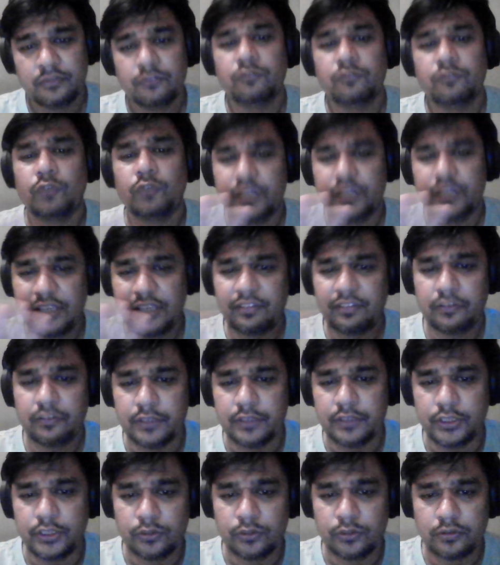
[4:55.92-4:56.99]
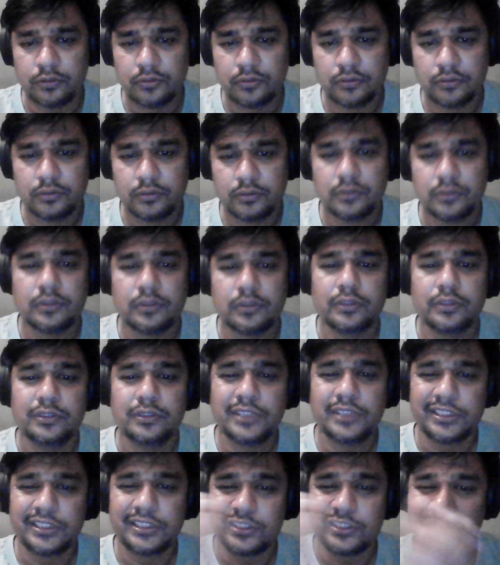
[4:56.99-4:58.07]
whatever video,
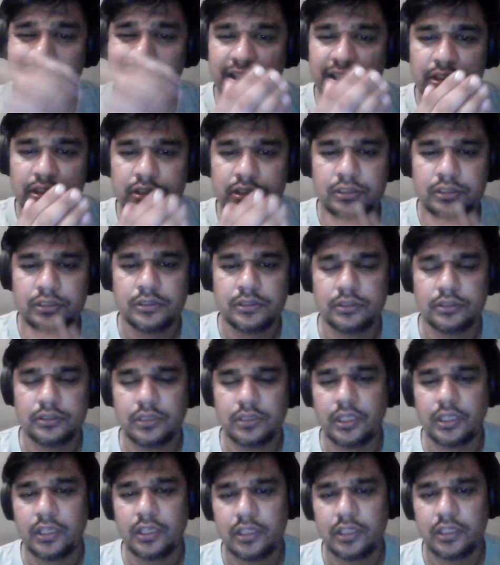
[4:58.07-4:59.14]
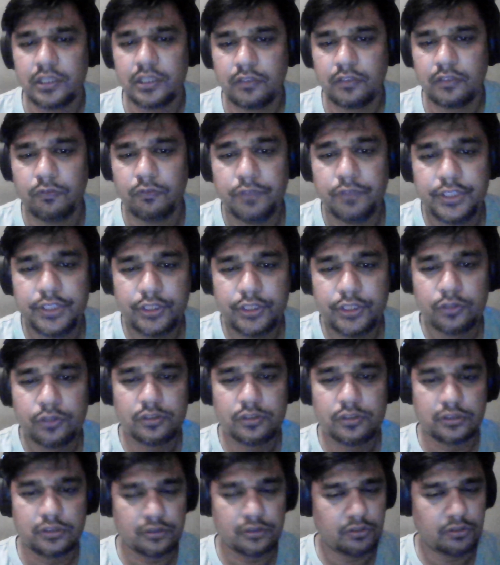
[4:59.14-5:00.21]
just search the
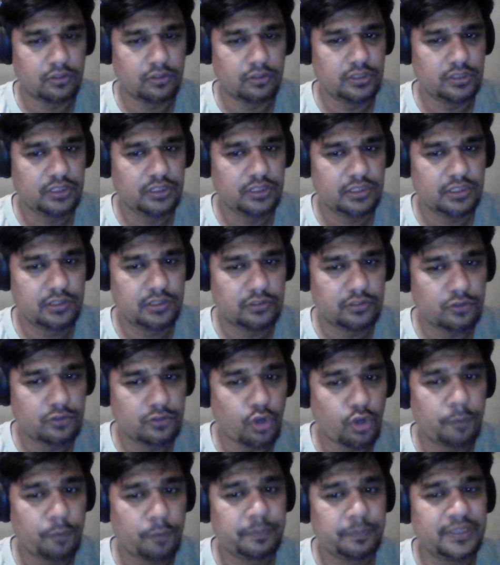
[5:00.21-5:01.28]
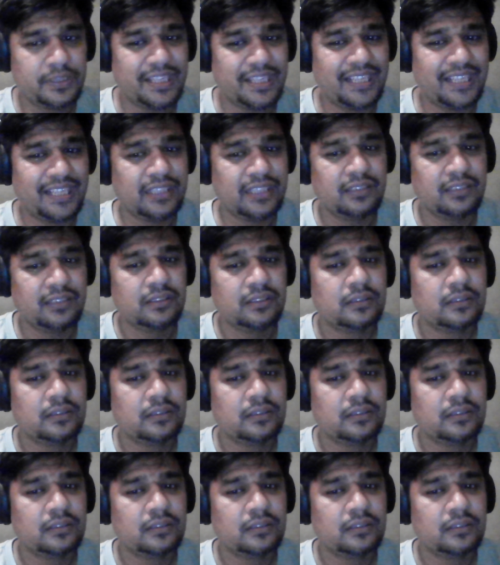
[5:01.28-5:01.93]
videos on top 10